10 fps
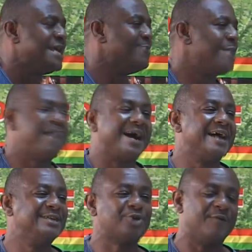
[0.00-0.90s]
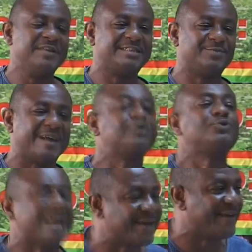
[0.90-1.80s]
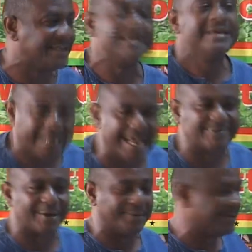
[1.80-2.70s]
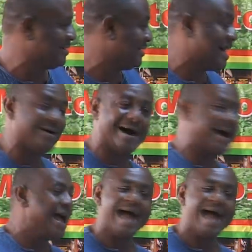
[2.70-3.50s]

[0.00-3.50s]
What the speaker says: he went back and convinced his workers to sacrifice. And that's how we went. Now,